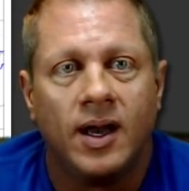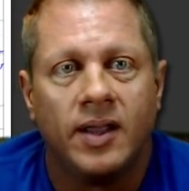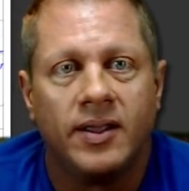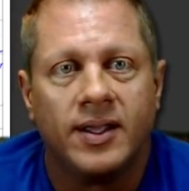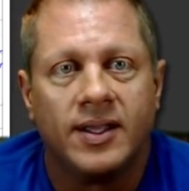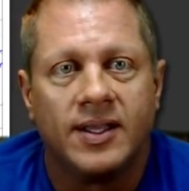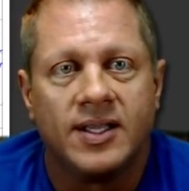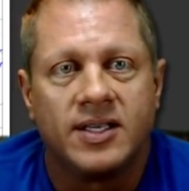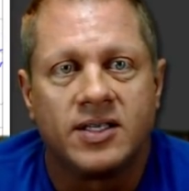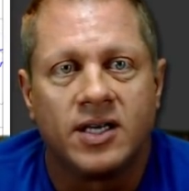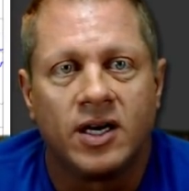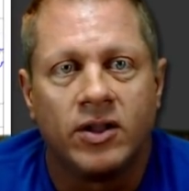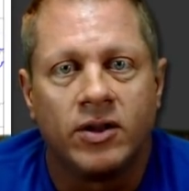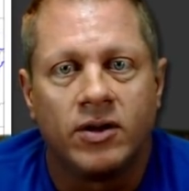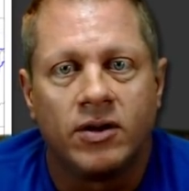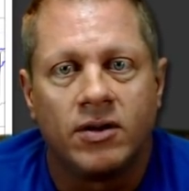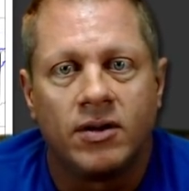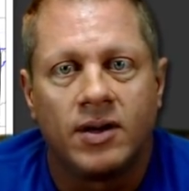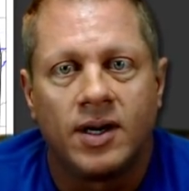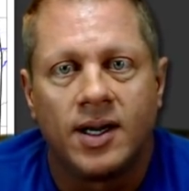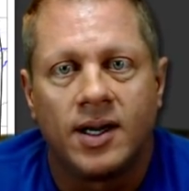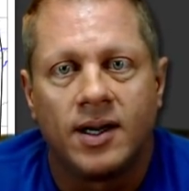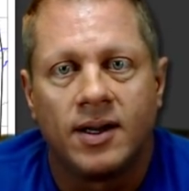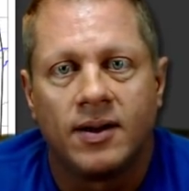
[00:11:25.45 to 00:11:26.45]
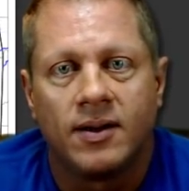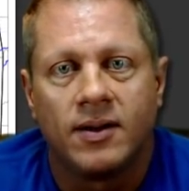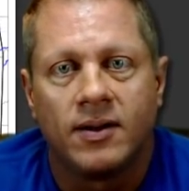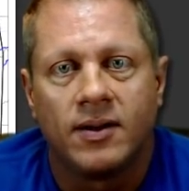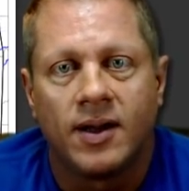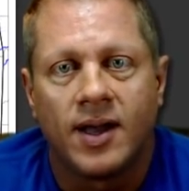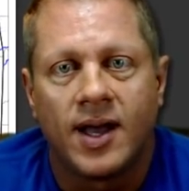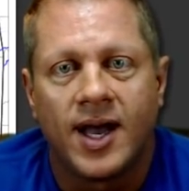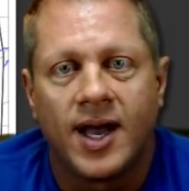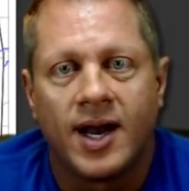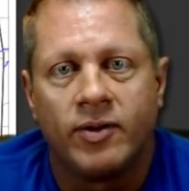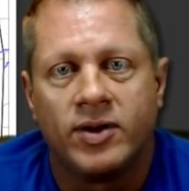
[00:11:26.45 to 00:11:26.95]
And then this other
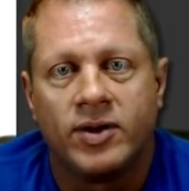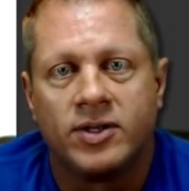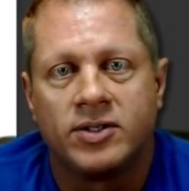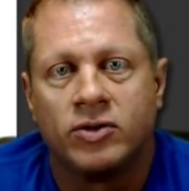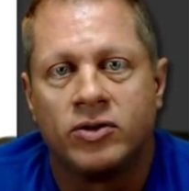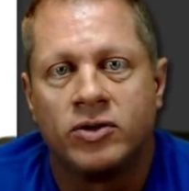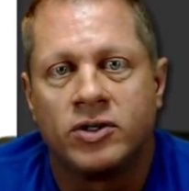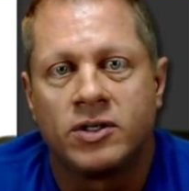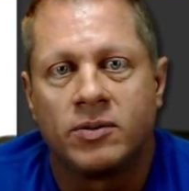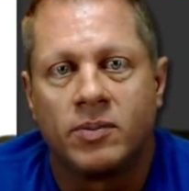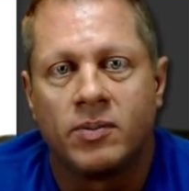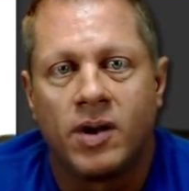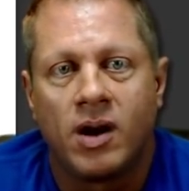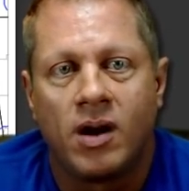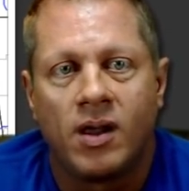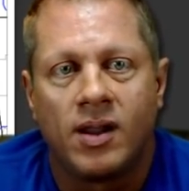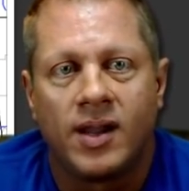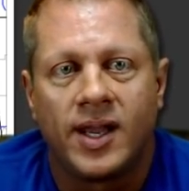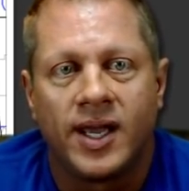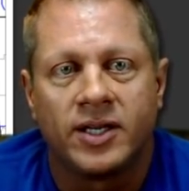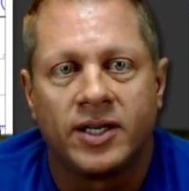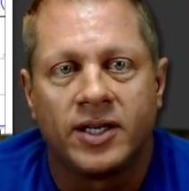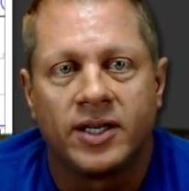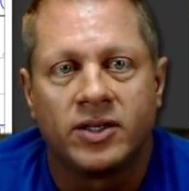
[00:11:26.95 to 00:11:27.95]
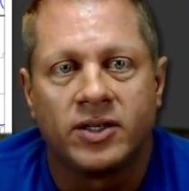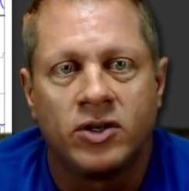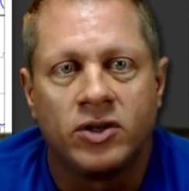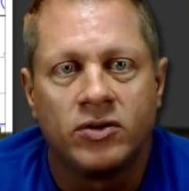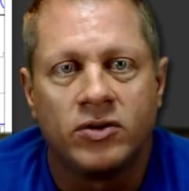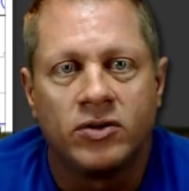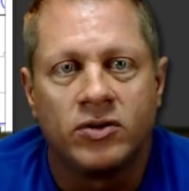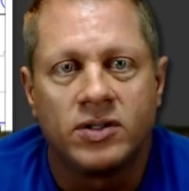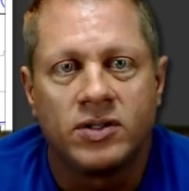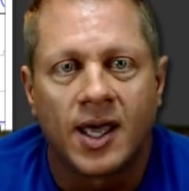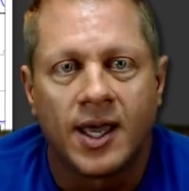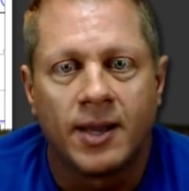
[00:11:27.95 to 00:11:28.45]
high resolution model I like to
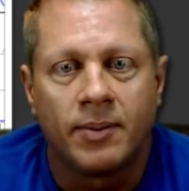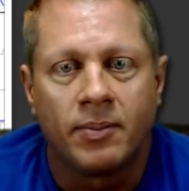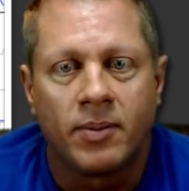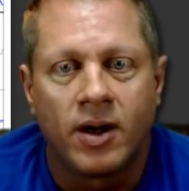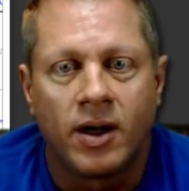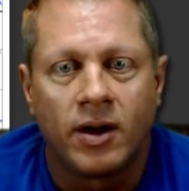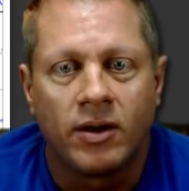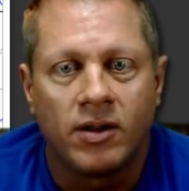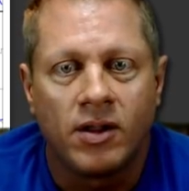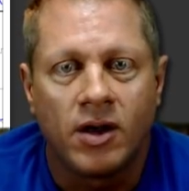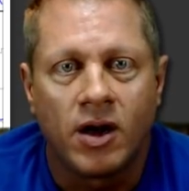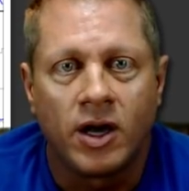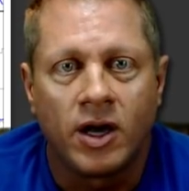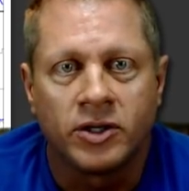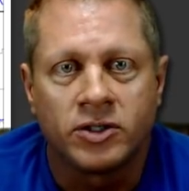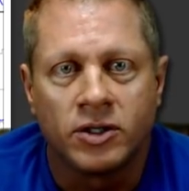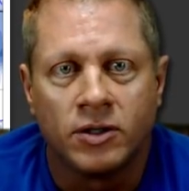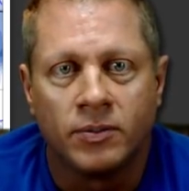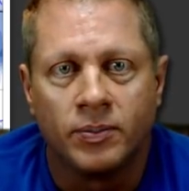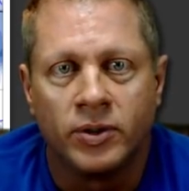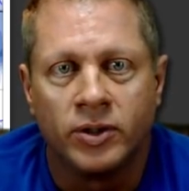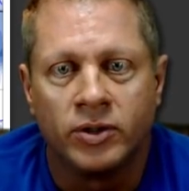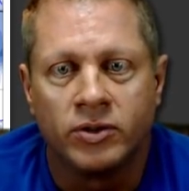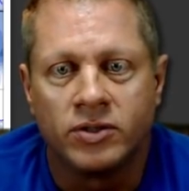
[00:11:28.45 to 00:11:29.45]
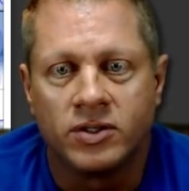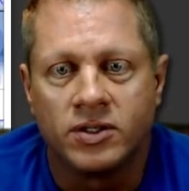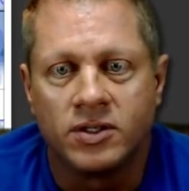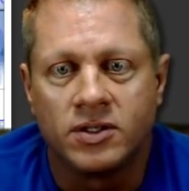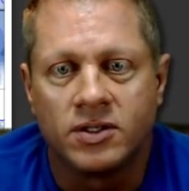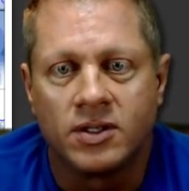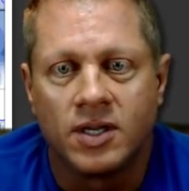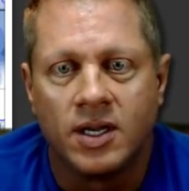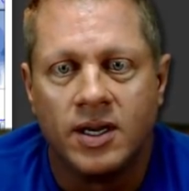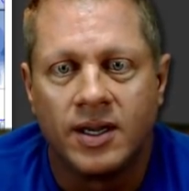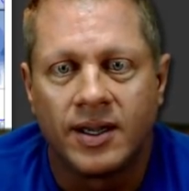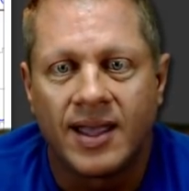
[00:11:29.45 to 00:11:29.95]
use, the CAM model, also
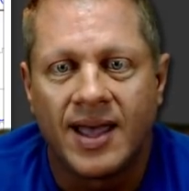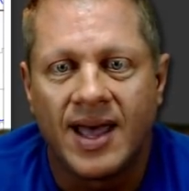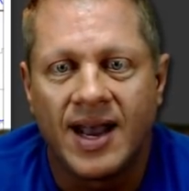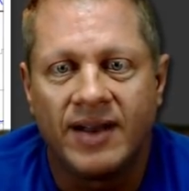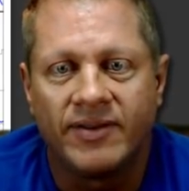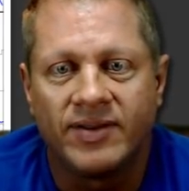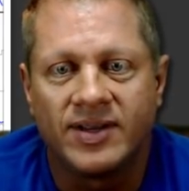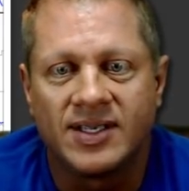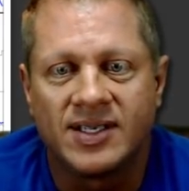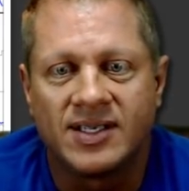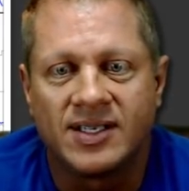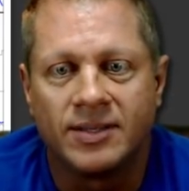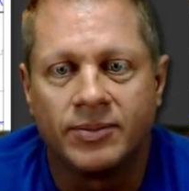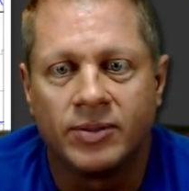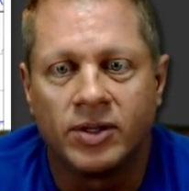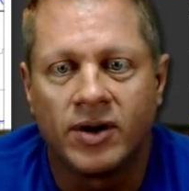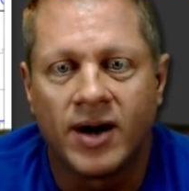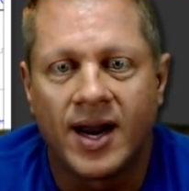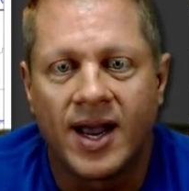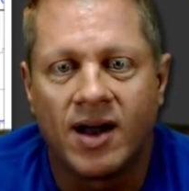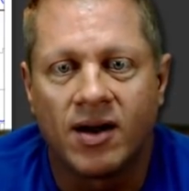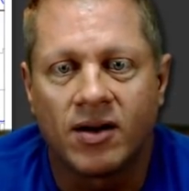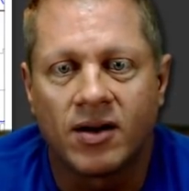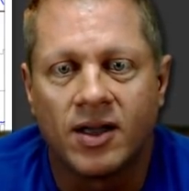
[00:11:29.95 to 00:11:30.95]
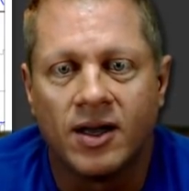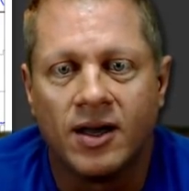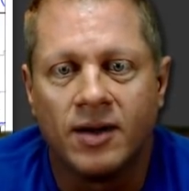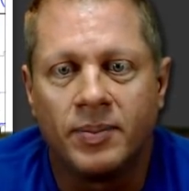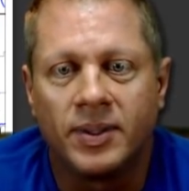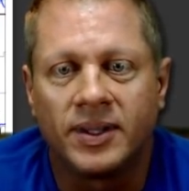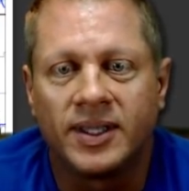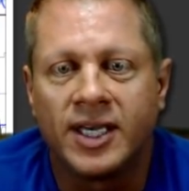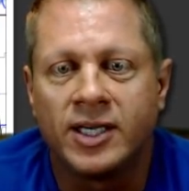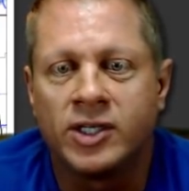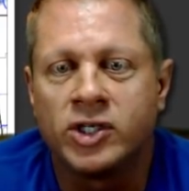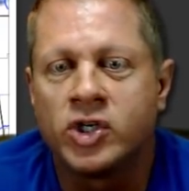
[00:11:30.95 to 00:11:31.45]
produces kind of a similar
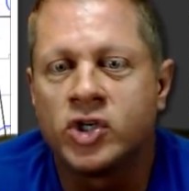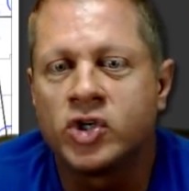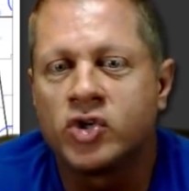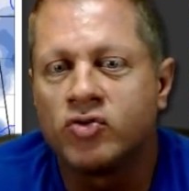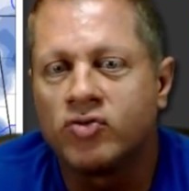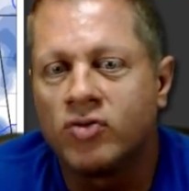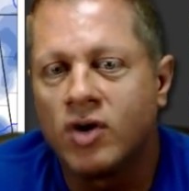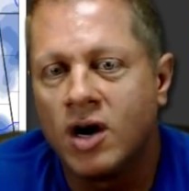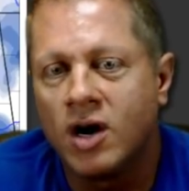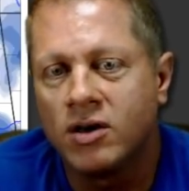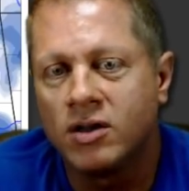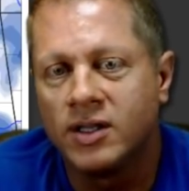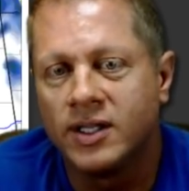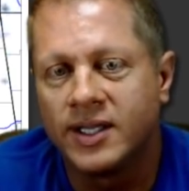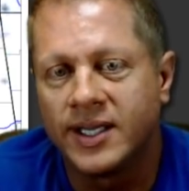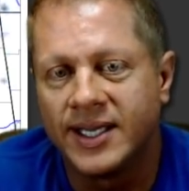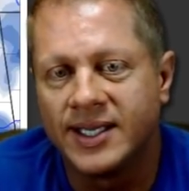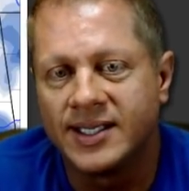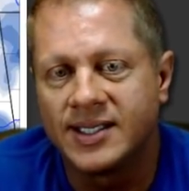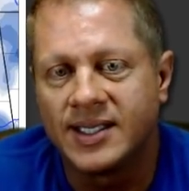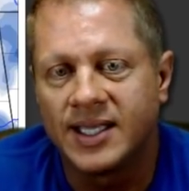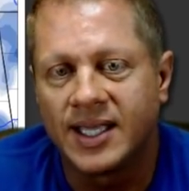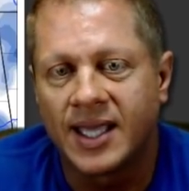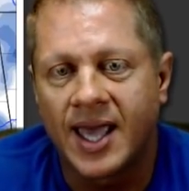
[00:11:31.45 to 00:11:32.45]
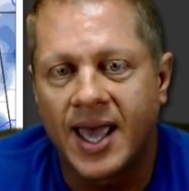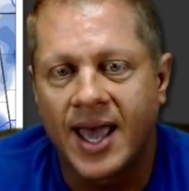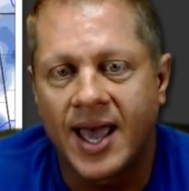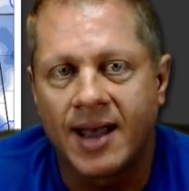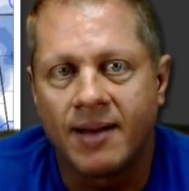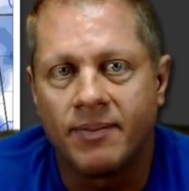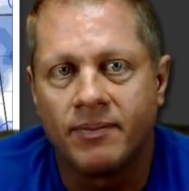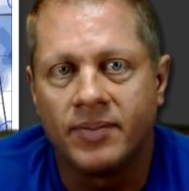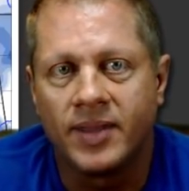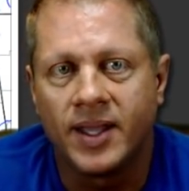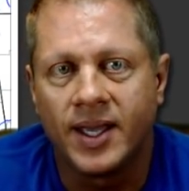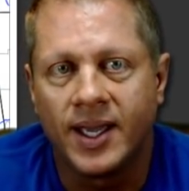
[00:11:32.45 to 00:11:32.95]
outcome, but they struggle against the cap.